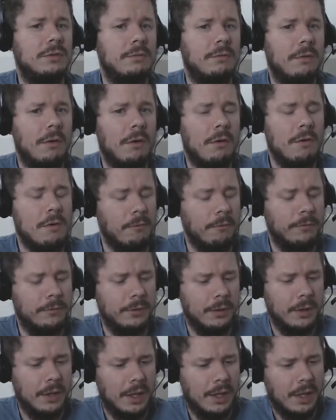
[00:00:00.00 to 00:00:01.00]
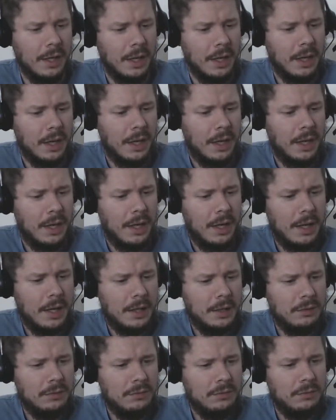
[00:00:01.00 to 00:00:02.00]
involved.
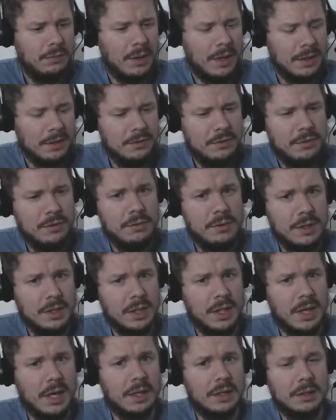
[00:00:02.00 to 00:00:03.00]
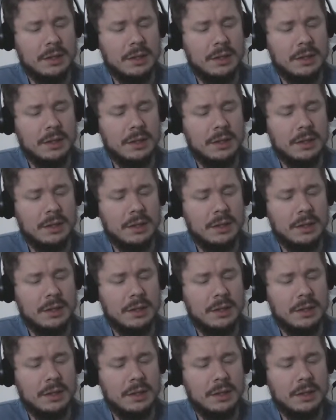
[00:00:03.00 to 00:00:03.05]
And by doing that,